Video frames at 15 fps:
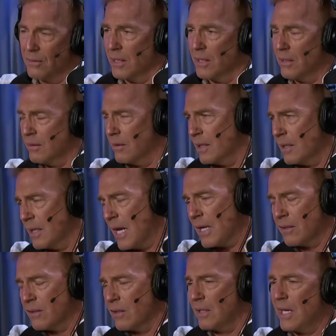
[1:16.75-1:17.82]
then
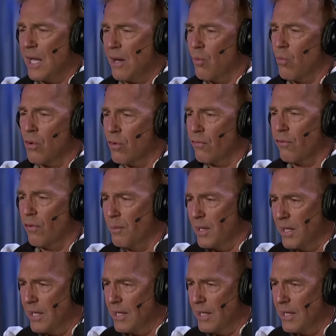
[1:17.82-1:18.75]
that can't work for me